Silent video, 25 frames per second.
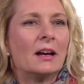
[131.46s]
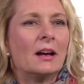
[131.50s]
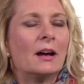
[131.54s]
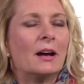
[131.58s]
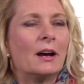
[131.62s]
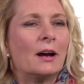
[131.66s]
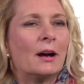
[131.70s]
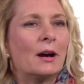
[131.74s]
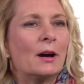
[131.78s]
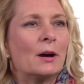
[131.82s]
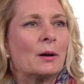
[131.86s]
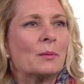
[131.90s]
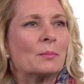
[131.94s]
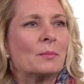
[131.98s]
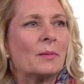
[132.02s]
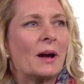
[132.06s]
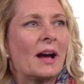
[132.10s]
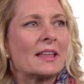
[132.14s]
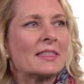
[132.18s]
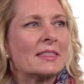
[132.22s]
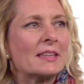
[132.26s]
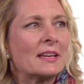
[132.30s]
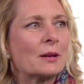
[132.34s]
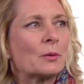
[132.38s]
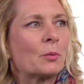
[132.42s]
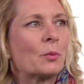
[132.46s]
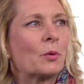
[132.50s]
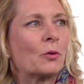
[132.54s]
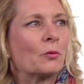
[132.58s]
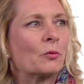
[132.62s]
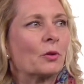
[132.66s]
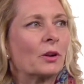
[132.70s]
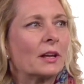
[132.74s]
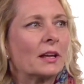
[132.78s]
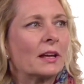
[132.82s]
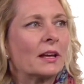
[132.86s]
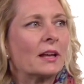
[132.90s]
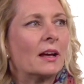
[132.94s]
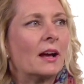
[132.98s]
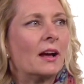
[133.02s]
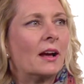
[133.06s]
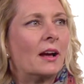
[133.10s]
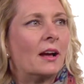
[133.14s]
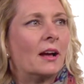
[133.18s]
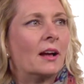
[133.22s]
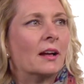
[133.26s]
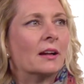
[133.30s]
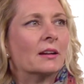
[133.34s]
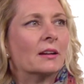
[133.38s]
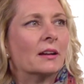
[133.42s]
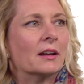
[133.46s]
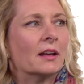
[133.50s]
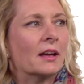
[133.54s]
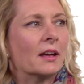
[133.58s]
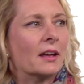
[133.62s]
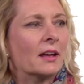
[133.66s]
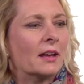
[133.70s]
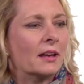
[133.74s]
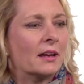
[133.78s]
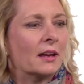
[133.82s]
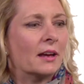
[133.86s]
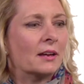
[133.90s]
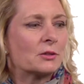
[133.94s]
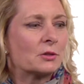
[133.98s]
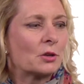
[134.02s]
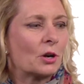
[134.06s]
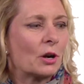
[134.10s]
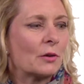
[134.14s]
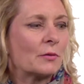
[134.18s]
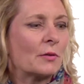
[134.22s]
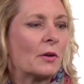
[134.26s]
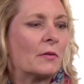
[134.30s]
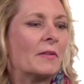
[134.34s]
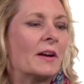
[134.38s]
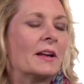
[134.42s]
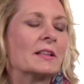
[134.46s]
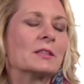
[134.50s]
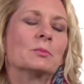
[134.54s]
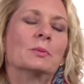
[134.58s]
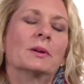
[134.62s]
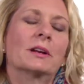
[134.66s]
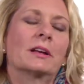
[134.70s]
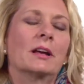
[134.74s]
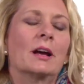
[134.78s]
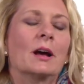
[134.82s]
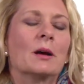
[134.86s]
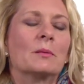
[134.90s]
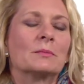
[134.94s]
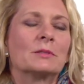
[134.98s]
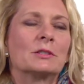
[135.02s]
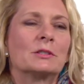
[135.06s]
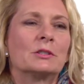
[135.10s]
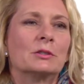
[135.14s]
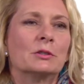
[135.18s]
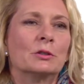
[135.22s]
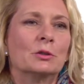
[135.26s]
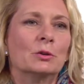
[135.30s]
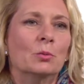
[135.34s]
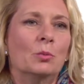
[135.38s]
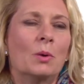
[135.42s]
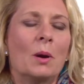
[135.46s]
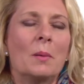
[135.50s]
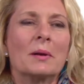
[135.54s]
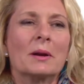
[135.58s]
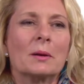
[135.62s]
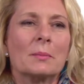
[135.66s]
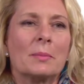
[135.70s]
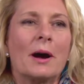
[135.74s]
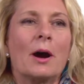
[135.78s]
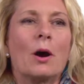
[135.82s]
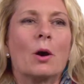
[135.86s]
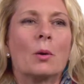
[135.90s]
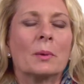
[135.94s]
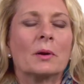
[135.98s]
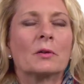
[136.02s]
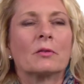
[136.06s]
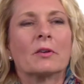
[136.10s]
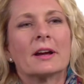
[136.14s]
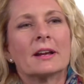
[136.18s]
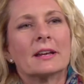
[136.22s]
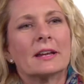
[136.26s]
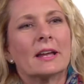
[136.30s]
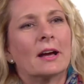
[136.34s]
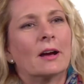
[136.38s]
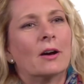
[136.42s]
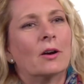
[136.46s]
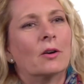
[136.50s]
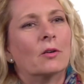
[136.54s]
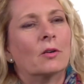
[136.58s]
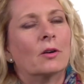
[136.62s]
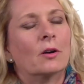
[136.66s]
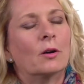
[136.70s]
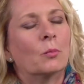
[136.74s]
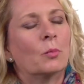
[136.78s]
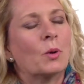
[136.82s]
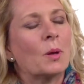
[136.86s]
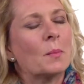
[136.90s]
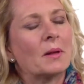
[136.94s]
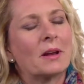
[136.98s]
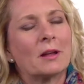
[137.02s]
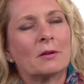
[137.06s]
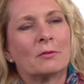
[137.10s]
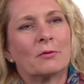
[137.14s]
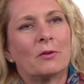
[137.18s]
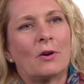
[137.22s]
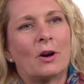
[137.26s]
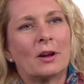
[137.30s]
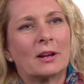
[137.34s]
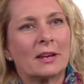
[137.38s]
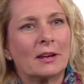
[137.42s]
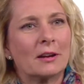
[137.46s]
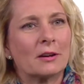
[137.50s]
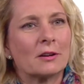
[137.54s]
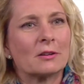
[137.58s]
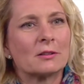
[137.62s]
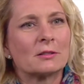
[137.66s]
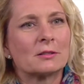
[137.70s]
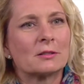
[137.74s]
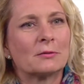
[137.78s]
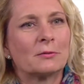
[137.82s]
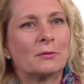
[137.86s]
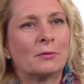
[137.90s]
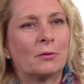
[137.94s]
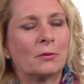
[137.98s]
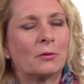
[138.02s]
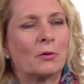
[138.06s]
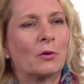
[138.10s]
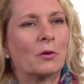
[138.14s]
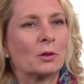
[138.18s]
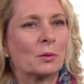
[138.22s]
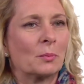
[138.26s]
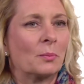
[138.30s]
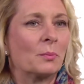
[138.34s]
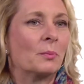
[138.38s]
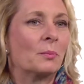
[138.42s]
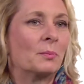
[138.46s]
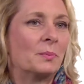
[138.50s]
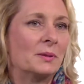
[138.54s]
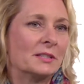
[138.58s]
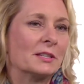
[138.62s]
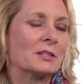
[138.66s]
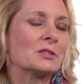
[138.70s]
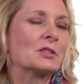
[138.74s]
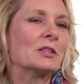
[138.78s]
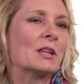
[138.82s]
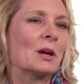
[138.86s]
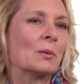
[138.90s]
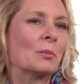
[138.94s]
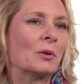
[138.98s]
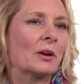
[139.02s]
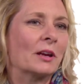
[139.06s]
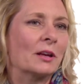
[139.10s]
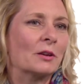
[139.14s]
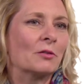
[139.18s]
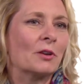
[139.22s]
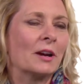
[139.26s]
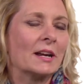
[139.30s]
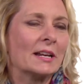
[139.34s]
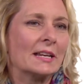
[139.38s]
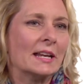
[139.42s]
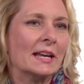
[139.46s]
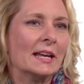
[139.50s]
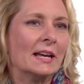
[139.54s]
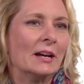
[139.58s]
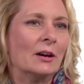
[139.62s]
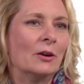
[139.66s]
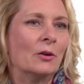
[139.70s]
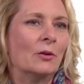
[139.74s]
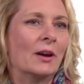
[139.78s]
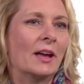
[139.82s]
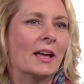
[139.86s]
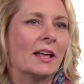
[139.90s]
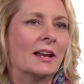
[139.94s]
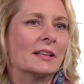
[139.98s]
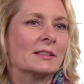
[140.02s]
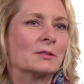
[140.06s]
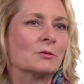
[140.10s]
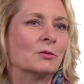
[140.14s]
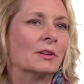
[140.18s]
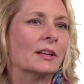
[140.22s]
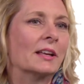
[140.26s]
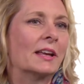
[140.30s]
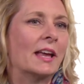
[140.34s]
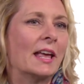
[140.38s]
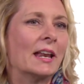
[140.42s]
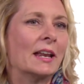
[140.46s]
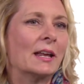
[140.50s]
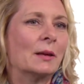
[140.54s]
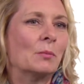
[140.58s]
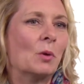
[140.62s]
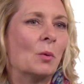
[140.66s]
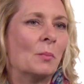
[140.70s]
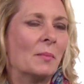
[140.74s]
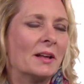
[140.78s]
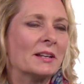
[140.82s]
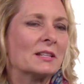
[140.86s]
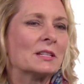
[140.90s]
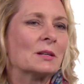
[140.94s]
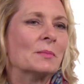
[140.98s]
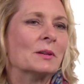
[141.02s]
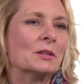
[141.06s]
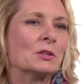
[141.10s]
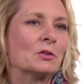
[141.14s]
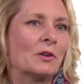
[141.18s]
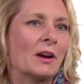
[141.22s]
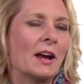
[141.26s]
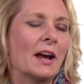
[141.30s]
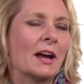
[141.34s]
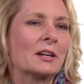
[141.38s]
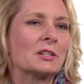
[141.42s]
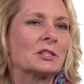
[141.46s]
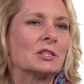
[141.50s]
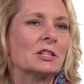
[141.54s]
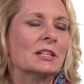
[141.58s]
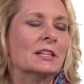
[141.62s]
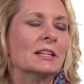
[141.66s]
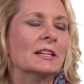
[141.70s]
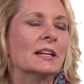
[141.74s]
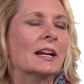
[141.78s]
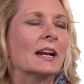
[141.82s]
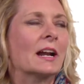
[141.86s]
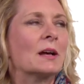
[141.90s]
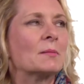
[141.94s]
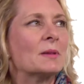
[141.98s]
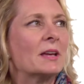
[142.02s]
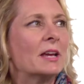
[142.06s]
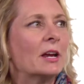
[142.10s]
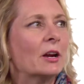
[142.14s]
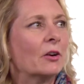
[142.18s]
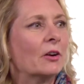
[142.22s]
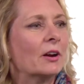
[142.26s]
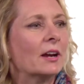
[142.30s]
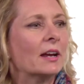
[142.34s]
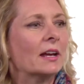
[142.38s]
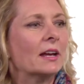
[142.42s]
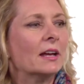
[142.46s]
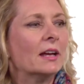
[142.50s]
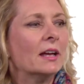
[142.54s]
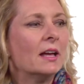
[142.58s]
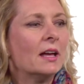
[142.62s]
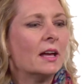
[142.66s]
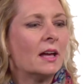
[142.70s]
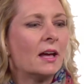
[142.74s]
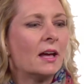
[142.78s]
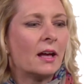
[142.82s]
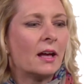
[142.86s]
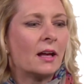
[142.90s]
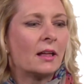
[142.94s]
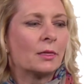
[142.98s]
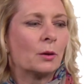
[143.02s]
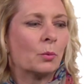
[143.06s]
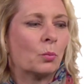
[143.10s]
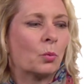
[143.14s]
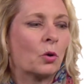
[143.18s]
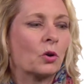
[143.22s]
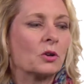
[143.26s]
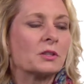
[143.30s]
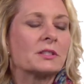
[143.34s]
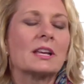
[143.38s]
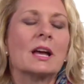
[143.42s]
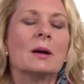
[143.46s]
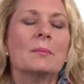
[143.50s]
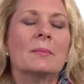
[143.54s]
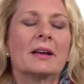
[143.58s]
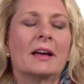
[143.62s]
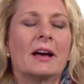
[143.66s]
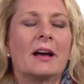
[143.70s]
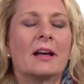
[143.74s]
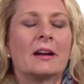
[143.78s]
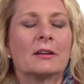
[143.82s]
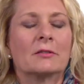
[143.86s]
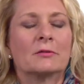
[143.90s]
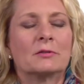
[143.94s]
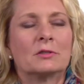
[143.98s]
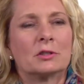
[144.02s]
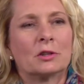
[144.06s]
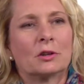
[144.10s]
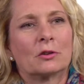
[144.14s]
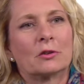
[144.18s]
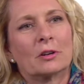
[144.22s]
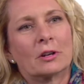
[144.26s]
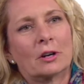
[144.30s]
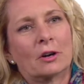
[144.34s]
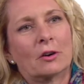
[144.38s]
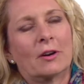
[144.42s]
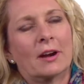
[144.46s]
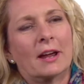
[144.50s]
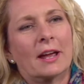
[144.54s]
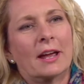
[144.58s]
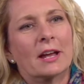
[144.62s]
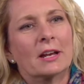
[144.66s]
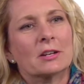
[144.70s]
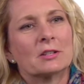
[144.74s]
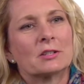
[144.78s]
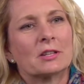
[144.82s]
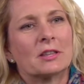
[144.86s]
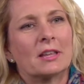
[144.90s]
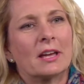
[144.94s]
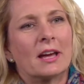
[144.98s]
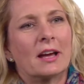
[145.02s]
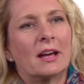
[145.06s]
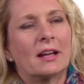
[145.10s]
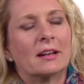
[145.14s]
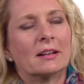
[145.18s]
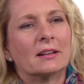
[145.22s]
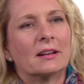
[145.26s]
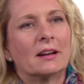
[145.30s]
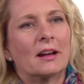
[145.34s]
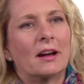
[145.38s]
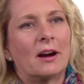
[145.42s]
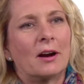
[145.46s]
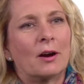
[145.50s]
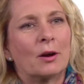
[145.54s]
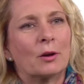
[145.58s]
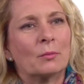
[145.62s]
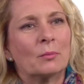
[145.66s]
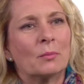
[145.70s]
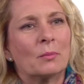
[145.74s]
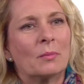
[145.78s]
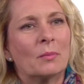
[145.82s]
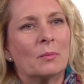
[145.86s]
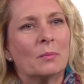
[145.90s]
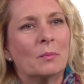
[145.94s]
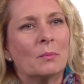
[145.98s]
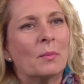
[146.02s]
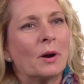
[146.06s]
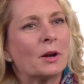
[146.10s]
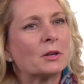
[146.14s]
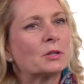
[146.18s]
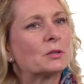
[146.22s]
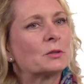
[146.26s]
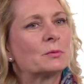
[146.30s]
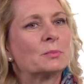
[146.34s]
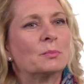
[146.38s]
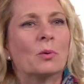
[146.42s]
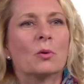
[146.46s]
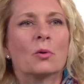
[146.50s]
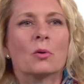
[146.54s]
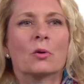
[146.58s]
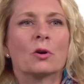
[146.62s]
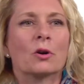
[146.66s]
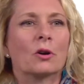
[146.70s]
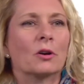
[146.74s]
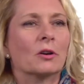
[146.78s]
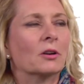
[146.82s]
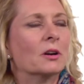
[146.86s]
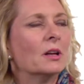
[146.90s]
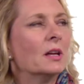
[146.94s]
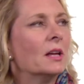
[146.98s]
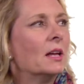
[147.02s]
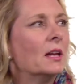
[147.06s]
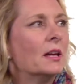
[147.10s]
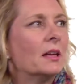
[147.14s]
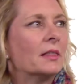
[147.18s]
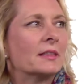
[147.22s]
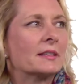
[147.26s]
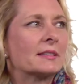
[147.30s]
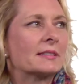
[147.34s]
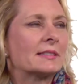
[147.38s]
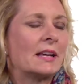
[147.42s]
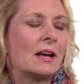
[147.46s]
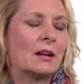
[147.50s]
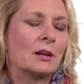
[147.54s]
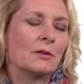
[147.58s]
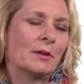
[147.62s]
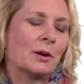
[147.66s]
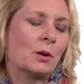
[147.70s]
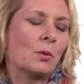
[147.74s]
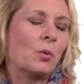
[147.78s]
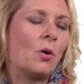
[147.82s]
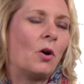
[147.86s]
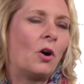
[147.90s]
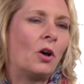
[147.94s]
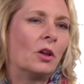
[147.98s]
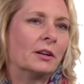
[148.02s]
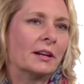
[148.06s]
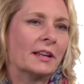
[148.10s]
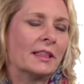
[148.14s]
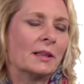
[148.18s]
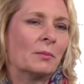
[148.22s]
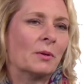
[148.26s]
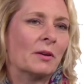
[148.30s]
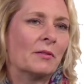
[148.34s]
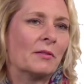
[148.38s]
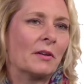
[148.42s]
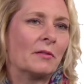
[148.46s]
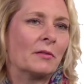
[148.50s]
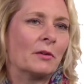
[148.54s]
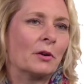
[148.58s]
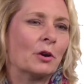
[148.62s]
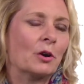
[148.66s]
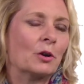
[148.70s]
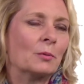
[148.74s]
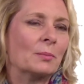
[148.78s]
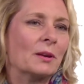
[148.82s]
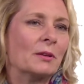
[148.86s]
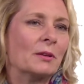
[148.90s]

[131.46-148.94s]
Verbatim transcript: Um, I think we're really on a, a, turn of events when it comes to women empowerment right now. Women have fought years for the position that we're in right now, and it's really gaining momentum and traction. And I'm hearing the words coming out of children her age that are much more the sound of equality than we've ever heard